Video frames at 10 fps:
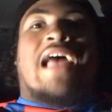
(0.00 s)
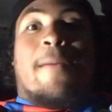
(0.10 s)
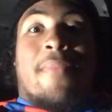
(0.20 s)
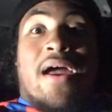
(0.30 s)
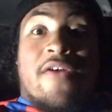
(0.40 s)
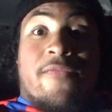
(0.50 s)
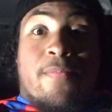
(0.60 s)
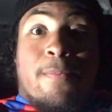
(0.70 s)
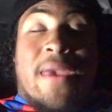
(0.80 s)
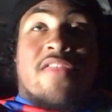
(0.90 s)
That might have
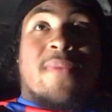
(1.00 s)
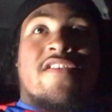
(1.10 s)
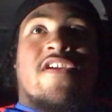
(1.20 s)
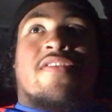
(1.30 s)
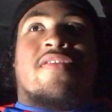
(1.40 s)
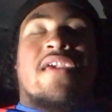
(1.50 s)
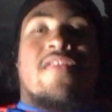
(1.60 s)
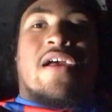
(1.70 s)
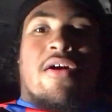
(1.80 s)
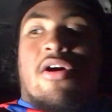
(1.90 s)
messed Manchester
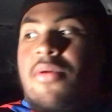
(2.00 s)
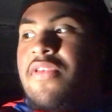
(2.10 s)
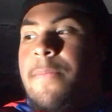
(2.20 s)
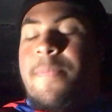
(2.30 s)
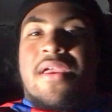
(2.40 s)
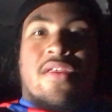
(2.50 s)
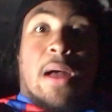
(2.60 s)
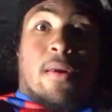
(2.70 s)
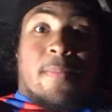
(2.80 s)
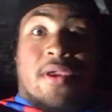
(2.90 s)
City's title hopes up big
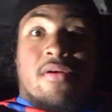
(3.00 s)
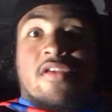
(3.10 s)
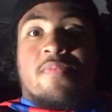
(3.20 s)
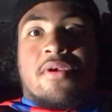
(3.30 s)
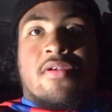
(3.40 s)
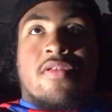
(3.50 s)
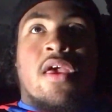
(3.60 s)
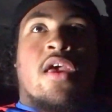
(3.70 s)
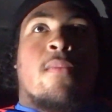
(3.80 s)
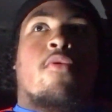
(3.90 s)
time, I'll be honest, because
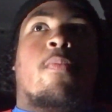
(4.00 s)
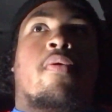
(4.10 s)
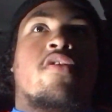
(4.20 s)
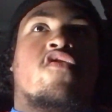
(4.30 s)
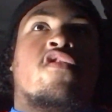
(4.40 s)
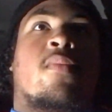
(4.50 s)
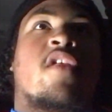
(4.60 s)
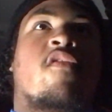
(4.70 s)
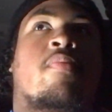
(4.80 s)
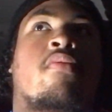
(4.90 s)
more points dropped.
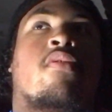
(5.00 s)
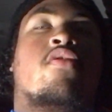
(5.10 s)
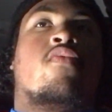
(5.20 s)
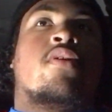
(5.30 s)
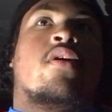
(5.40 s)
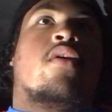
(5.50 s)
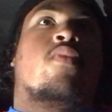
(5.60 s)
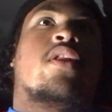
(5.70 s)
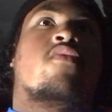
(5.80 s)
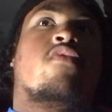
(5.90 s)
Liverpool are on a
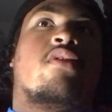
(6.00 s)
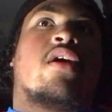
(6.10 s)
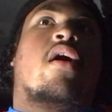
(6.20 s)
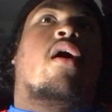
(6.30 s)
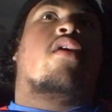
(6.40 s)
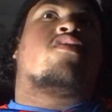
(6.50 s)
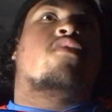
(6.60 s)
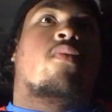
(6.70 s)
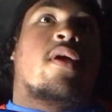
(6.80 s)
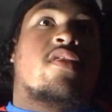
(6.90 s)
winning roll. They got
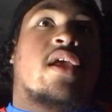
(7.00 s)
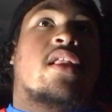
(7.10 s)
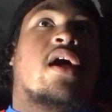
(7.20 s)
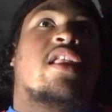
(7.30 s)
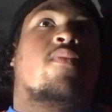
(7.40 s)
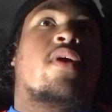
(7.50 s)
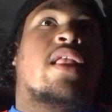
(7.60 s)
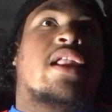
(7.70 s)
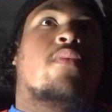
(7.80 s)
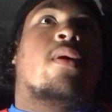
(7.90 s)
Arsenal on Wednesday night. They win
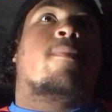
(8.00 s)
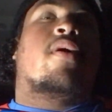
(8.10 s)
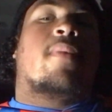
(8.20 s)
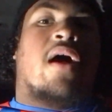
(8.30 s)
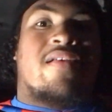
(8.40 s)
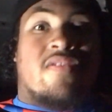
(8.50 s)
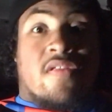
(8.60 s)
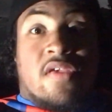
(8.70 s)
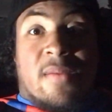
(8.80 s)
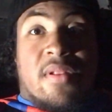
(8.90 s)
that, they're 1 point behind
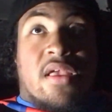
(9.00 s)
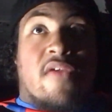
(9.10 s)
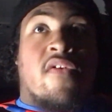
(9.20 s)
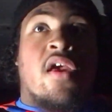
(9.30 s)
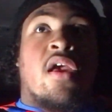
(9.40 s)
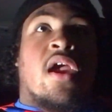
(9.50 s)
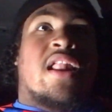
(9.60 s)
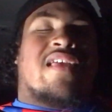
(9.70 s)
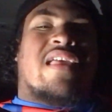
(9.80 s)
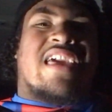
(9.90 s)
City, I believe,
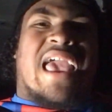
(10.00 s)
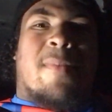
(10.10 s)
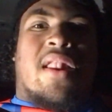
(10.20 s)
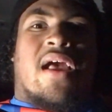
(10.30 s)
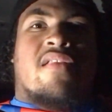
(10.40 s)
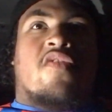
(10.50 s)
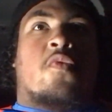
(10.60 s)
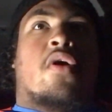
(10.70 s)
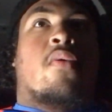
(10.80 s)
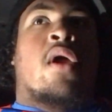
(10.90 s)
and that's their game in hand as
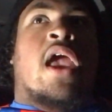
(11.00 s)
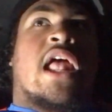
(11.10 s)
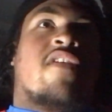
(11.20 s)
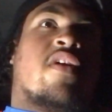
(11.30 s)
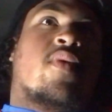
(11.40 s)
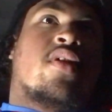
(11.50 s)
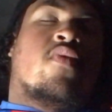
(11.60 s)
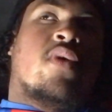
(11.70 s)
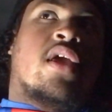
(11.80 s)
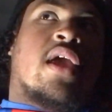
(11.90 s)
well. And if they win at the
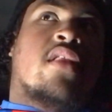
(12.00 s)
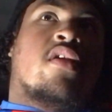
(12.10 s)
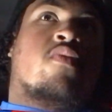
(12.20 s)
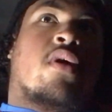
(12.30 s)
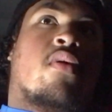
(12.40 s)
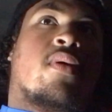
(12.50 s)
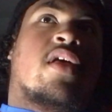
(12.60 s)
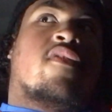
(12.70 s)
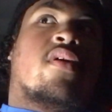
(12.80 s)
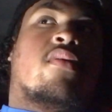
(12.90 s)
weekend as well,
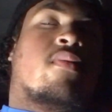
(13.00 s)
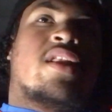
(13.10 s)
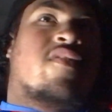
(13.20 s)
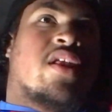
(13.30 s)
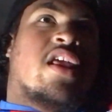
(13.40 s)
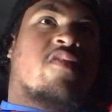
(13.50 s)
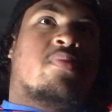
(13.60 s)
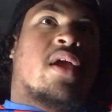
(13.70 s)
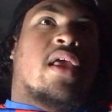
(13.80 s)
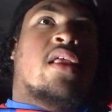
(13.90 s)
whenever the next
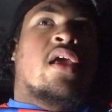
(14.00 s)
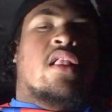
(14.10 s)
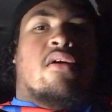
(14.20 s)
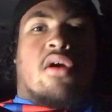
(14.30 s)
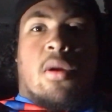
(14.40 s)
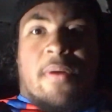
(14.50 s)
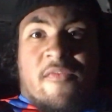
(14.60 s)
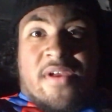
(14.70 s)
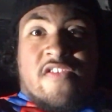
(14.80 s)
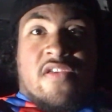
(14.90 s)
playing, they'll go
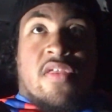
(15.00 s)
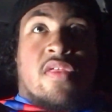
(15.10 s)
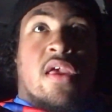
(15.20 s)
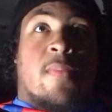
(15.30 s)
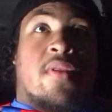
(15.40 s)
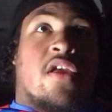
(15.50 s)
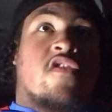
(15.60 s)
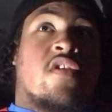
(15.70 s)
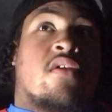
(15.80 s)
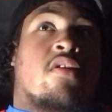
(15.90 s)
above Manchester City
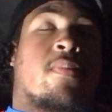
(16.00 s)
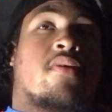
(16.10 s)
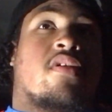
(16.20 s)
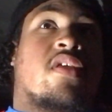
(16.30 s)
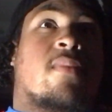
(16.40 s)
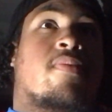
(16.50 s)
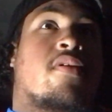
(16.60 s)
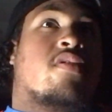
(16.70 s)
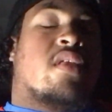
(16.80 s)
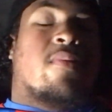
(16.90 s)
potentially, or they'll be on the same
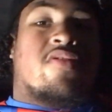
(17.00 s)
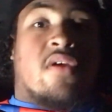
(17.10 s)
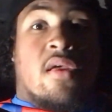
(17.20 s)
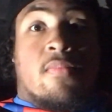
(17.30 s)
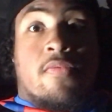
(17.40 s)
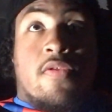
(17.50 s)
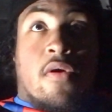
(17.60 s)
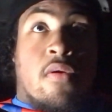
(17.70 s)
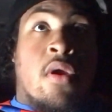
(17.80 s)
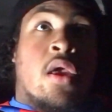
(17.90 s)
points as them or something.
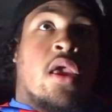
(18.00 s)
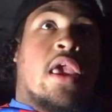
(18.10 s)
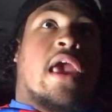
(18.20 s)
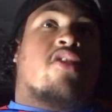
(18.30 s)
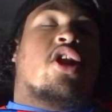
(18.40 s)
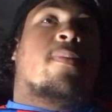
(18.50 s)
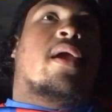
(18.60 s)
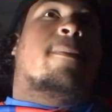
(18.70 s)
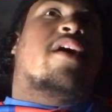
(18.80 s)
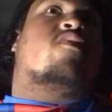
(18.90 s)
So yeah, it's going to
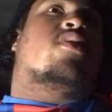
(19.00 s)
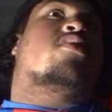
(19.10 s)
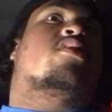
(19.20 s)
be a mad one,